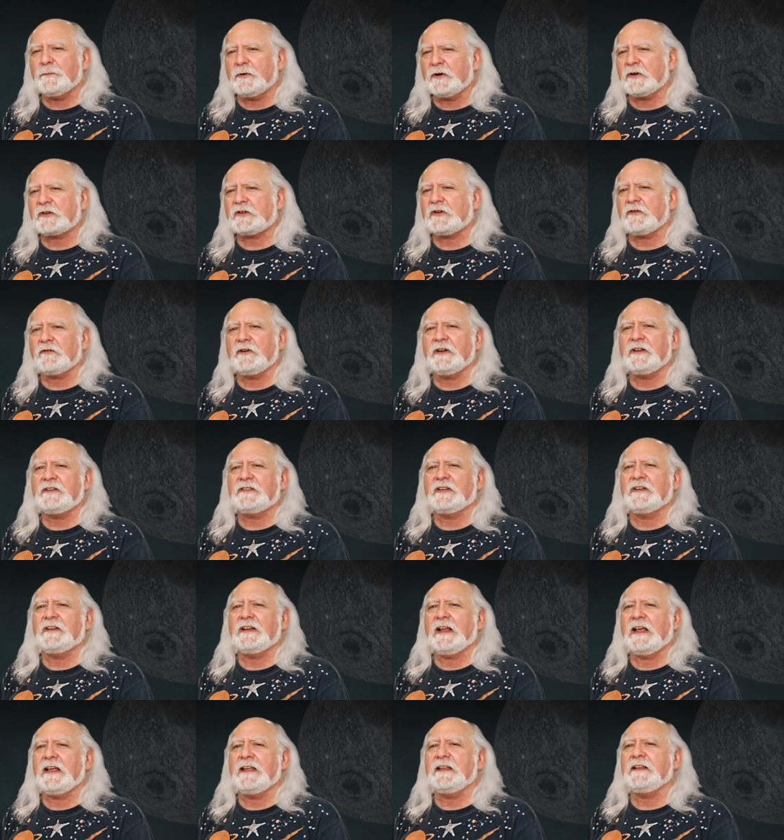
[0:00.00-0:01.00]
Mercury
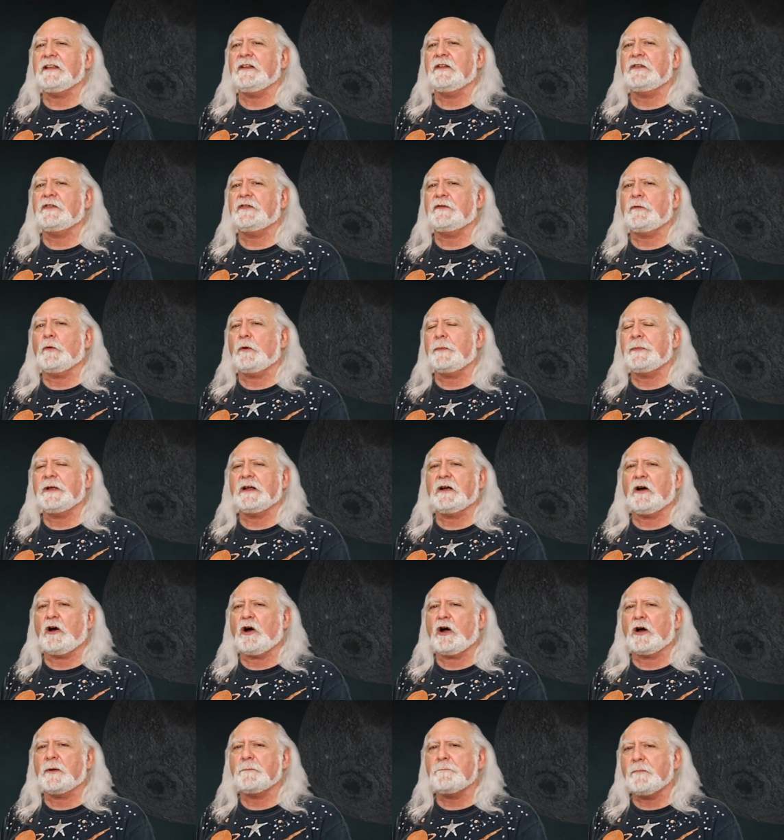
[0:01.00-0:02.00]
today is forming a
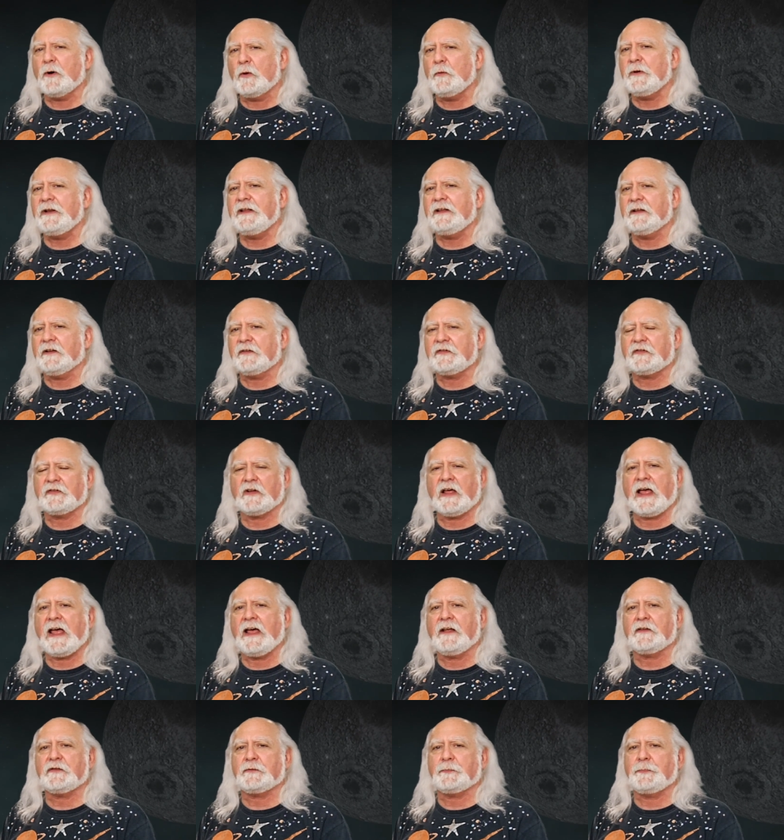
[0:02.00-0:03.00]
harmonious
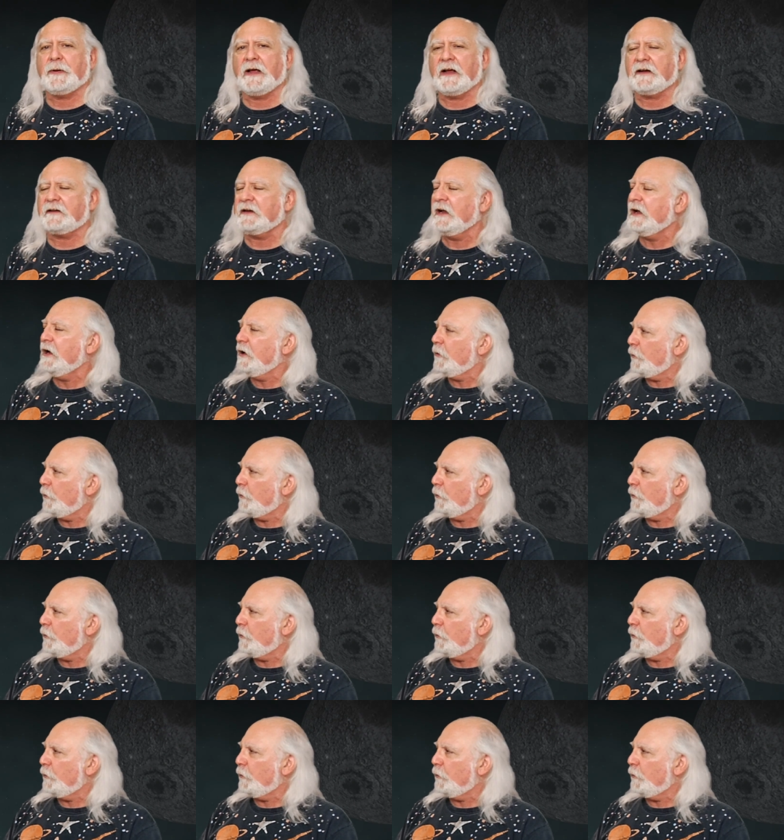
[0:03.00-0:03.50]
aspect